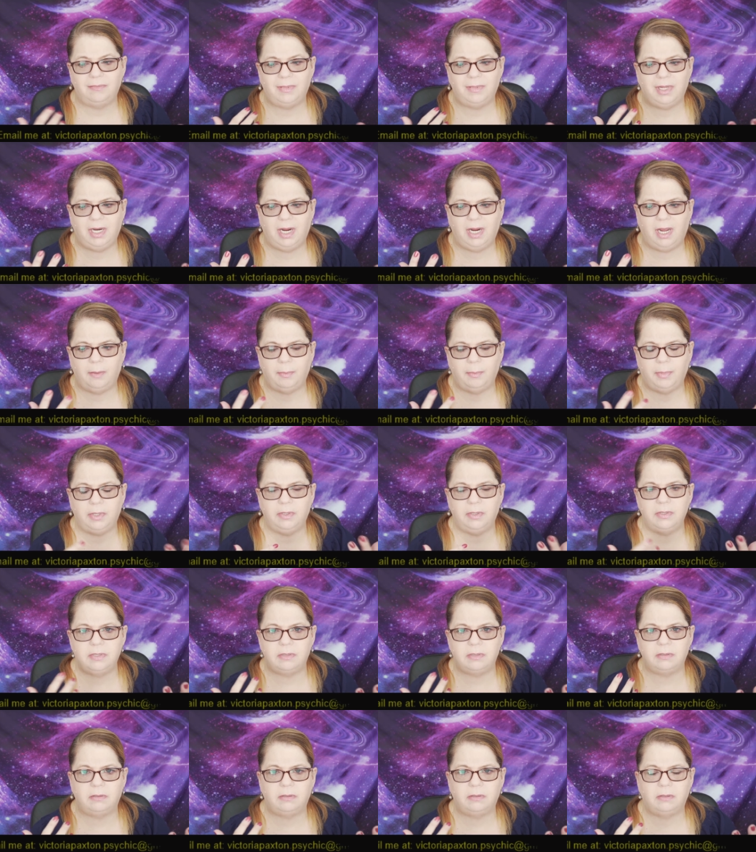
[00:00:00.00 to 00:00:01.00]
it
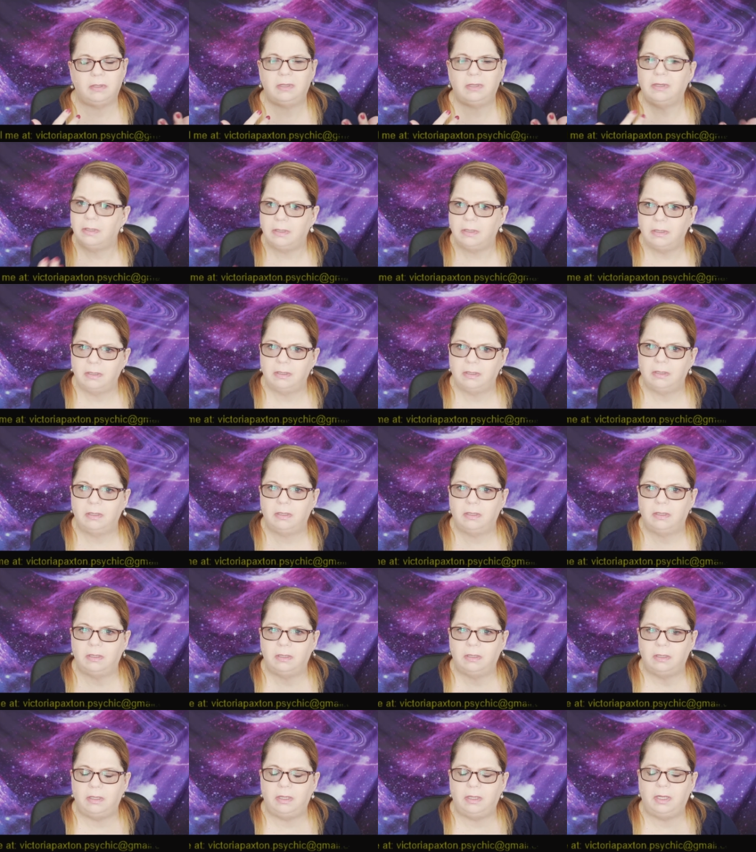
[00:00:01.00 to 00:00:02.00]
happens
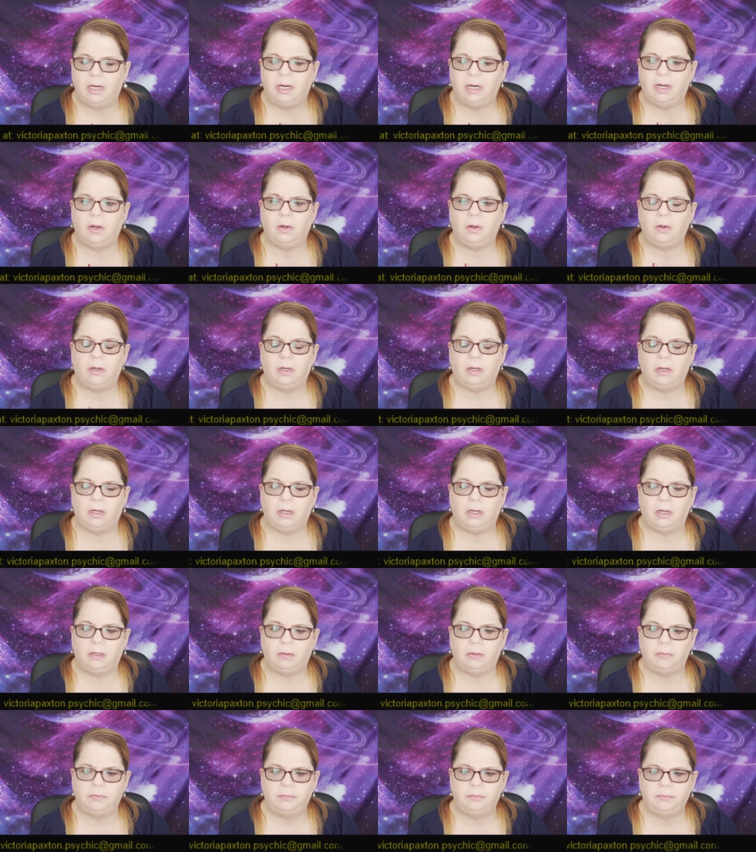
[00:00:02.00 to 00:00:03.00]
you know
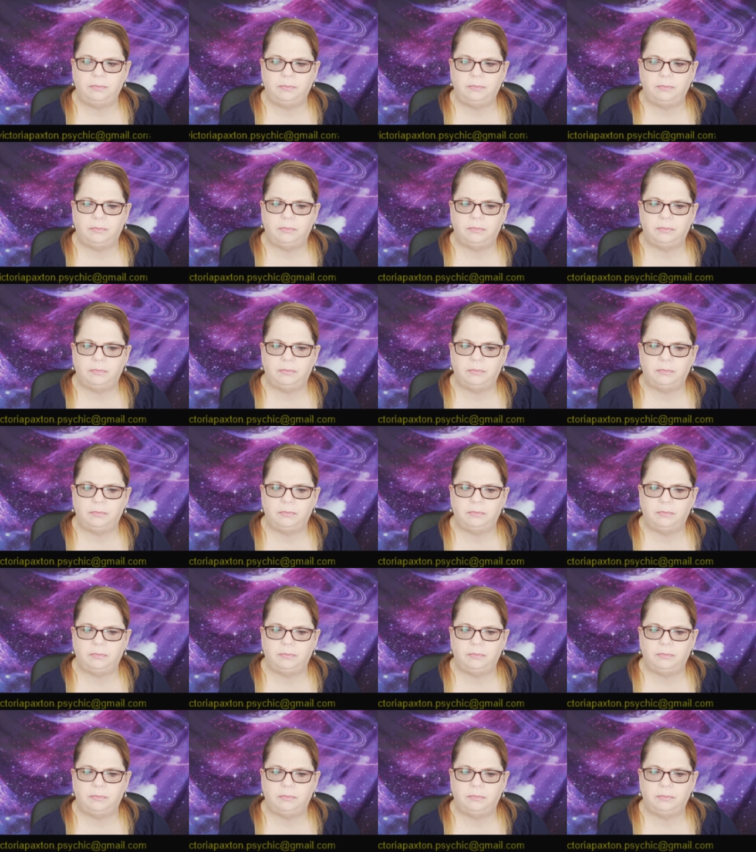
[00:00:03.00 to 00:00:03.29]
um